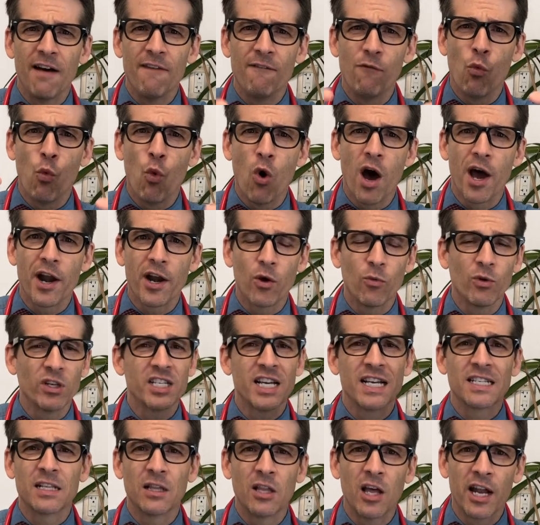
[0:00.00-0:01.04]
of water, which
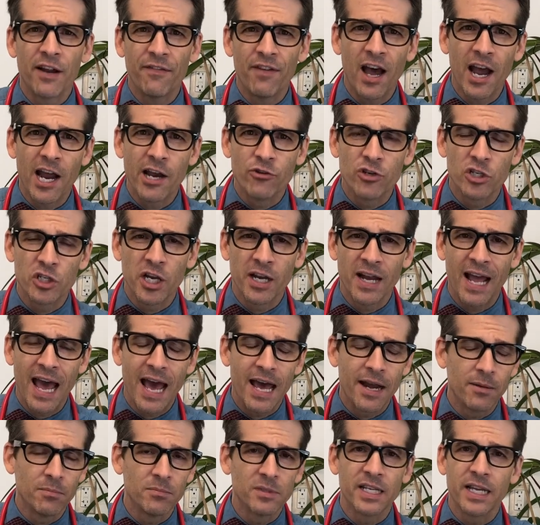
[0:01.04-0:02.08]
has a lot of hydrogen
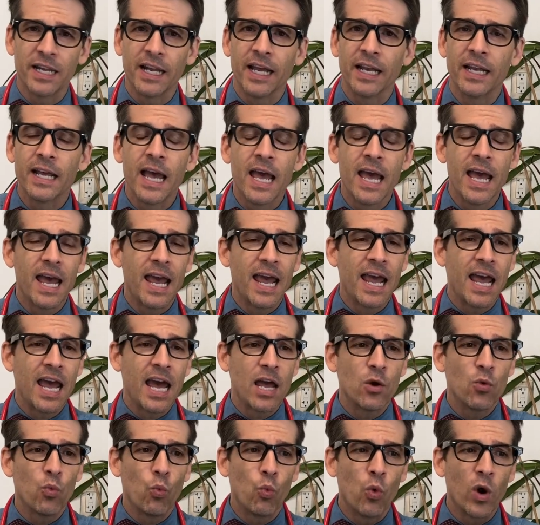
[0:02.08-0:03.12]
atoms in it.
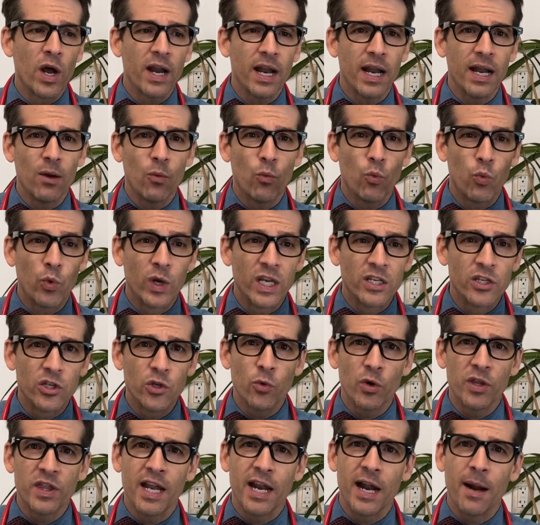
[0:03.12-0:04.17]
And what we do
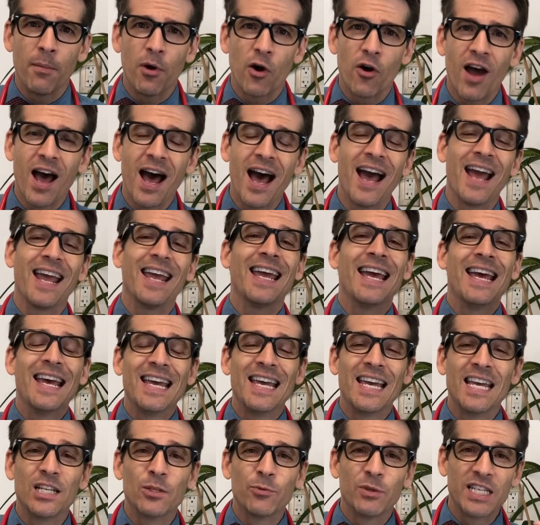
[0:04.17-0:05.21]
with an MRI
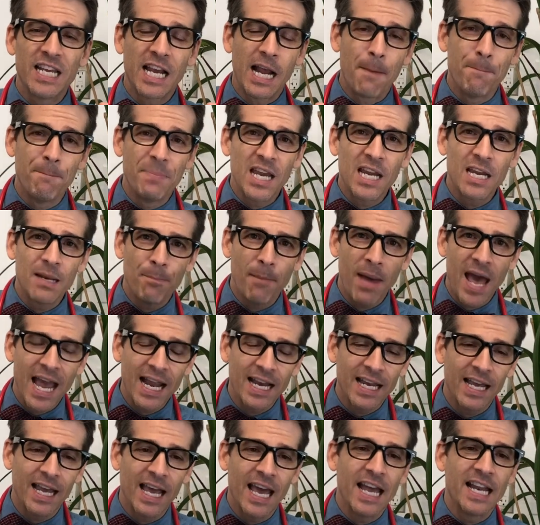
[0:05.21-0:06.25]
is we take a big
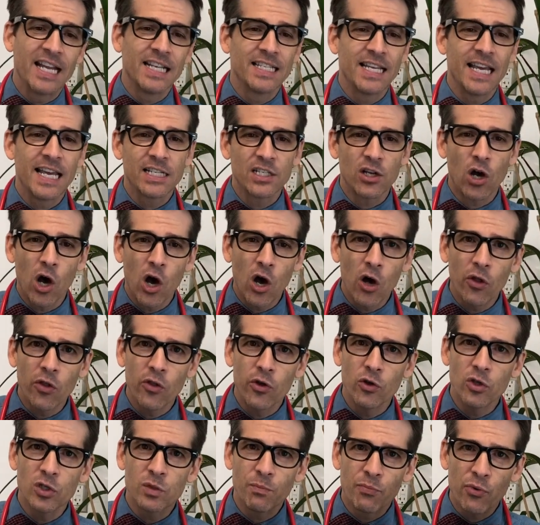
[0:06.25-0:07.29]
magnet and it takes all
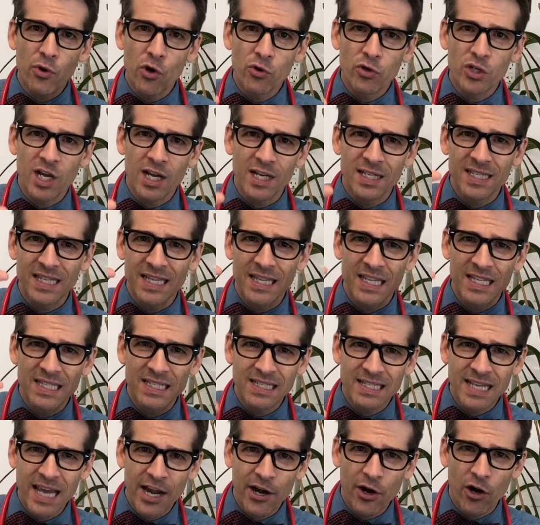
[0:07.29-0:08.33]
those protons in the
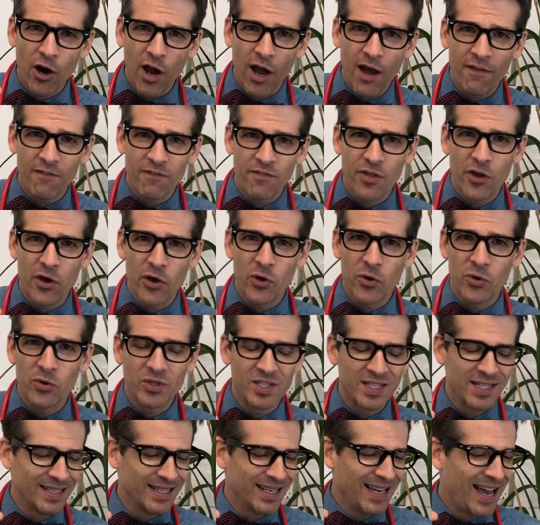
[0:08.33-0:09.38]
center of
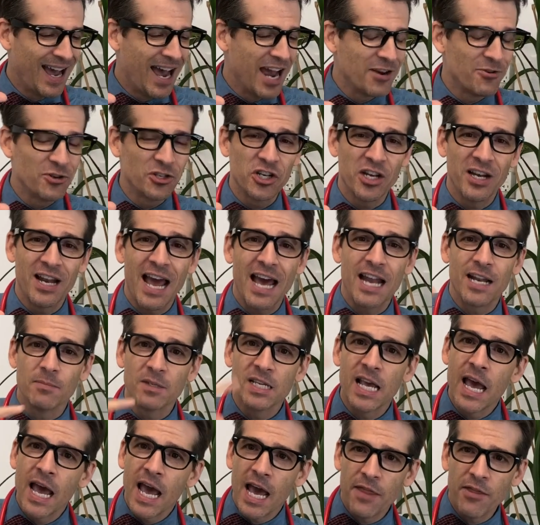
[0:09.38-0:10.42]
those hydrogen atoms,
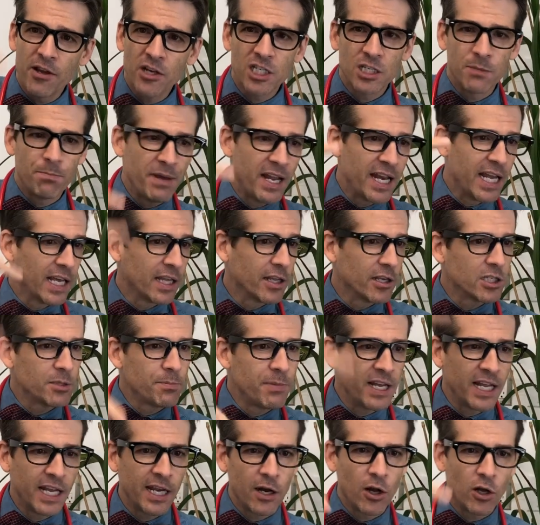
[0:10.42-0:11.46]
and they're spinning. They're
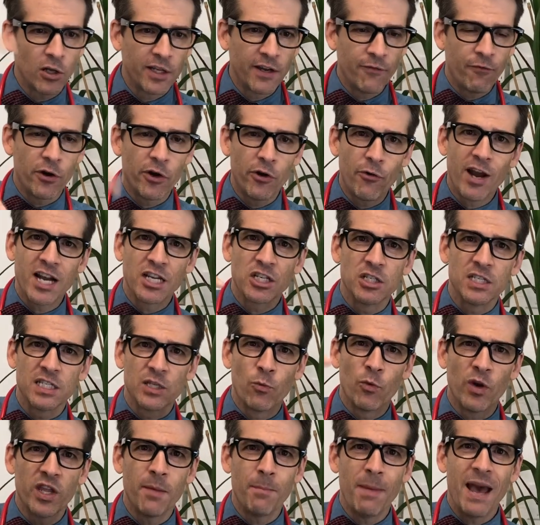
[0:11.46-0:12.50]
spinning in all different directions,
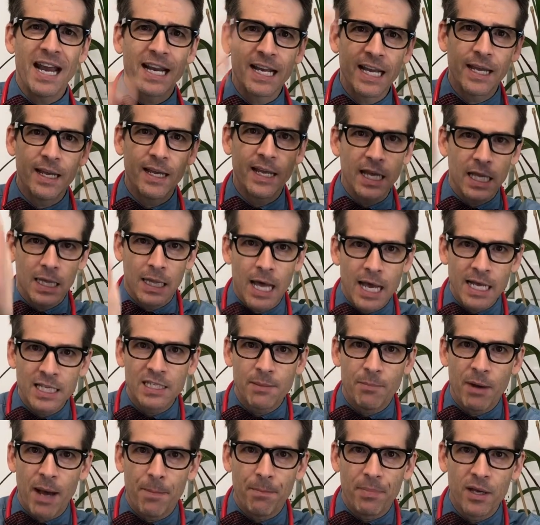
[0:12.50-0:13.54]
and with a magnet, it lines
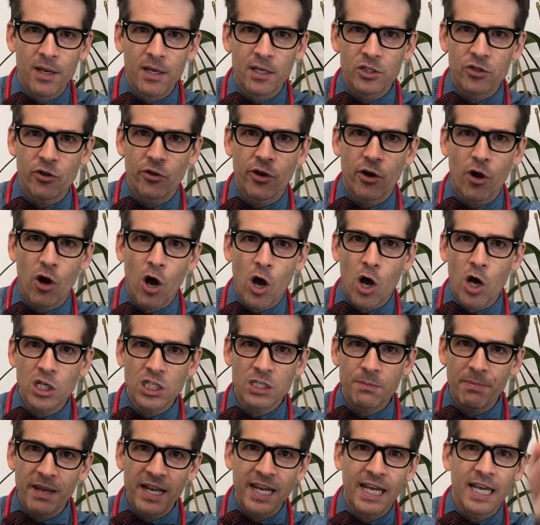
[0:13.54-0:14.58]
them up. So they're all
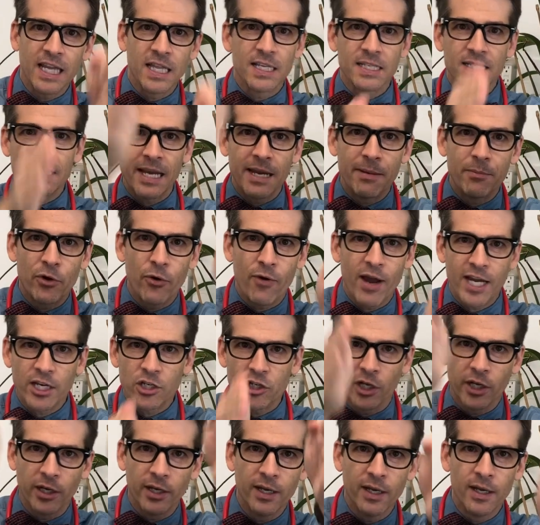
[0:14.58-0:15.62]
spinning in the same
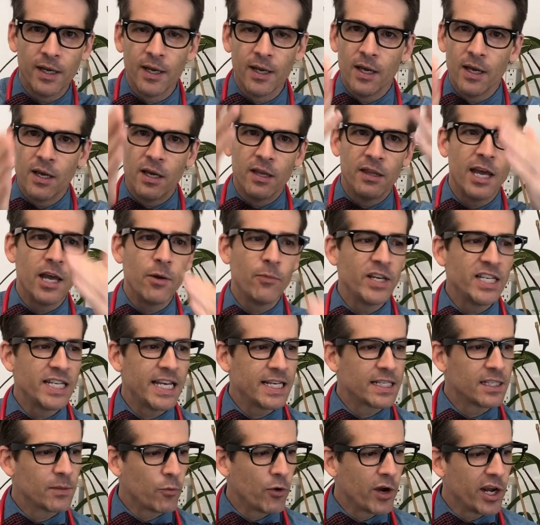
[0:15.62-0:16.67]
direction. Then we
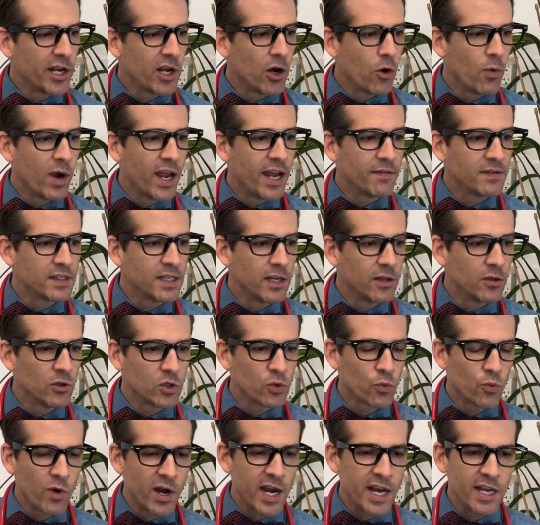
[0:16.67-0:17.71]
take some radio waves, and
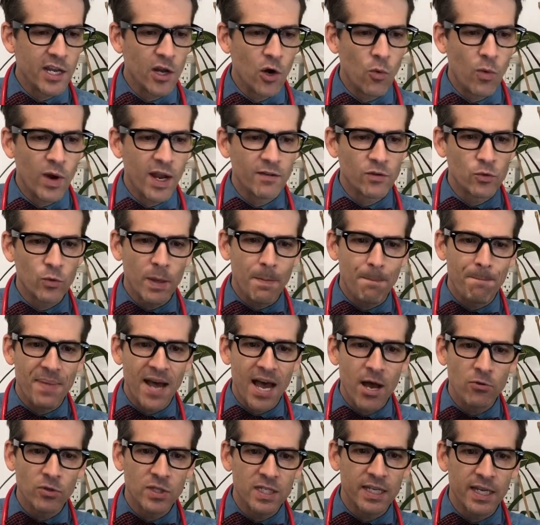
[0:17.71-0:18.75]
those radio waves, we
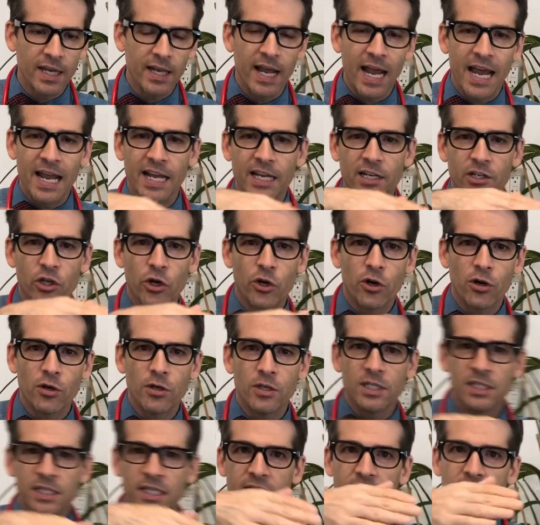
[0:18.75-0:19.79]
bounce it, and it
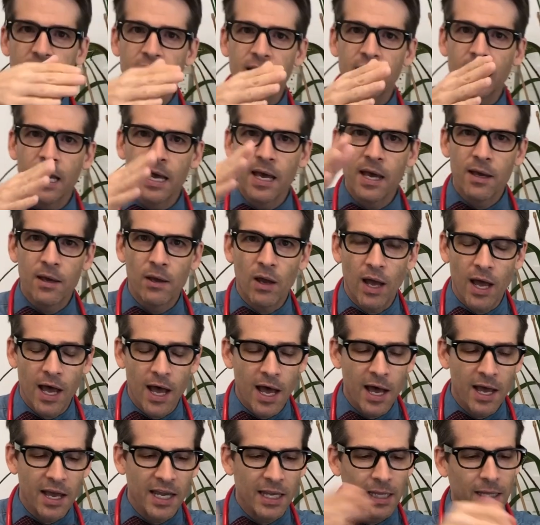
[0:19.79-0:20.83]
turns the
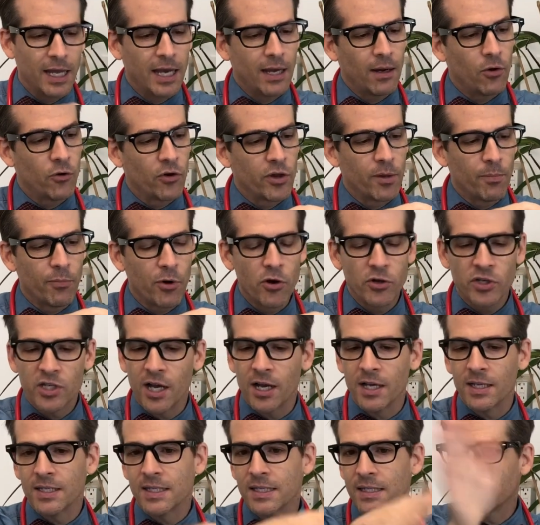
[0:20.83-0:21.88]

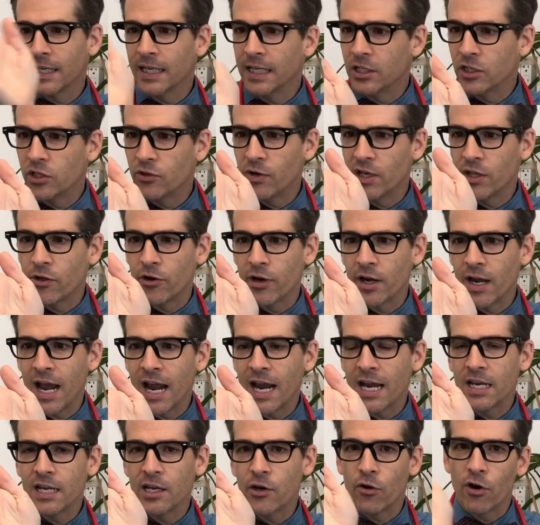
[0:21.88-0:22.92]
protons into either
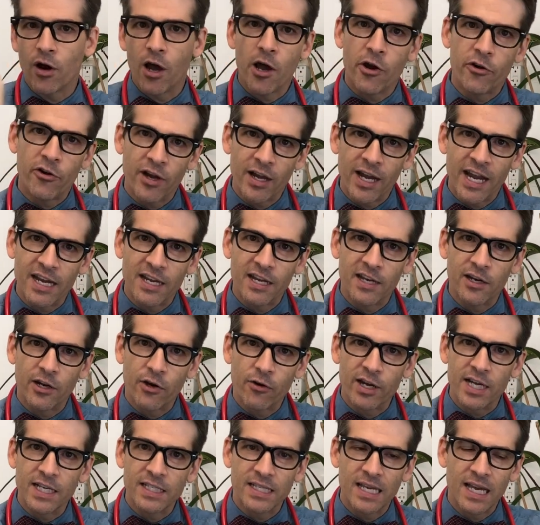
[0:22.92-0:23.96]
90 or 180
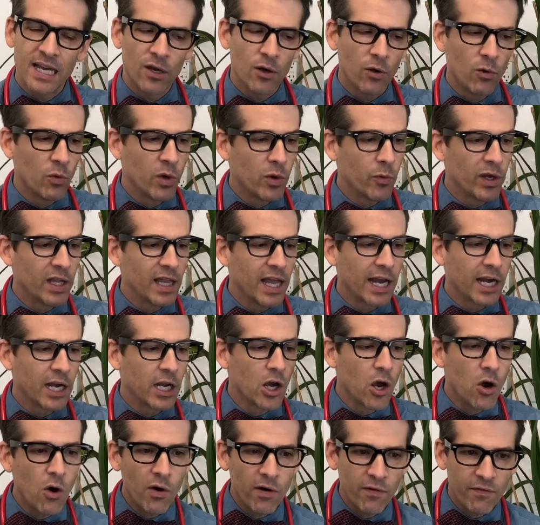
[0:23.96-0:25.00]
degrees. And when we let
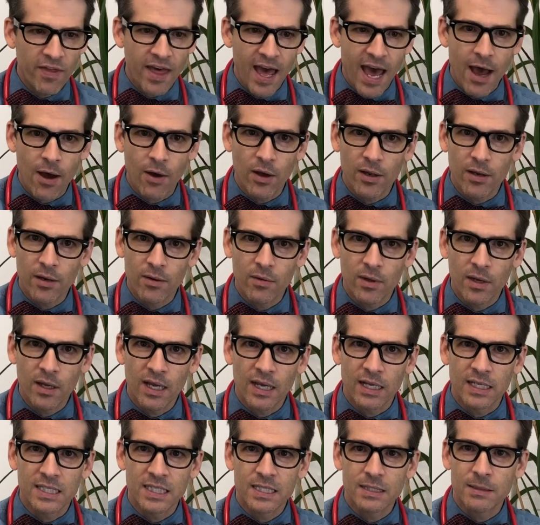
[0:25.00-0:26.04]
go of that,
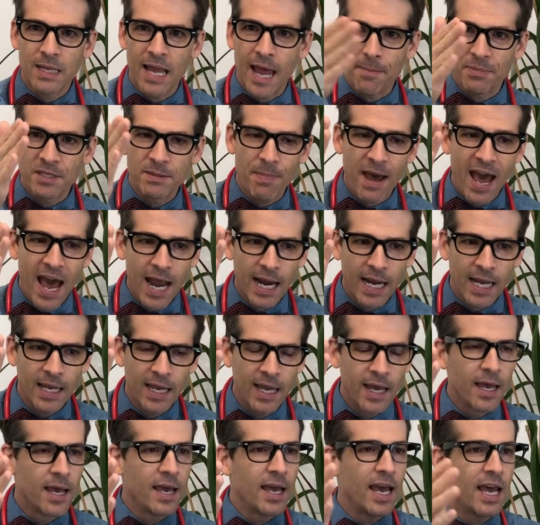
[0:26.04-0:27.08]
it snaps back,
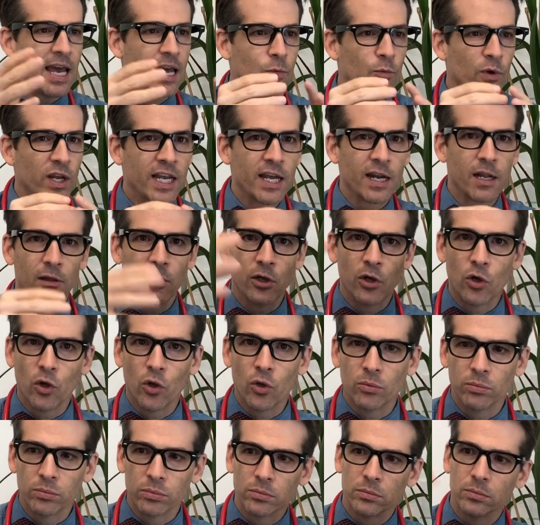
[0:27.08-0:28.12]
and we get a
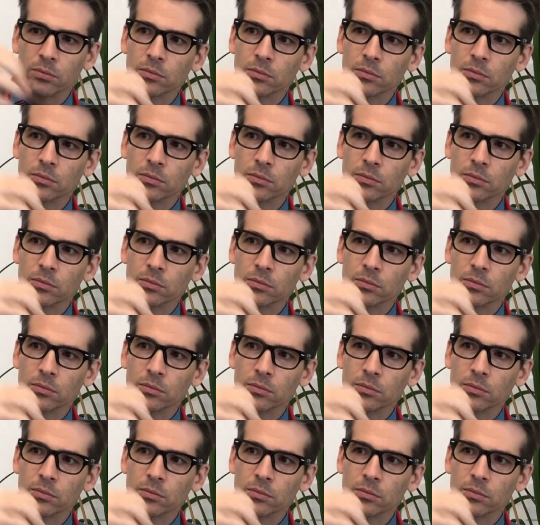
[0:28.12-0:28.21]
little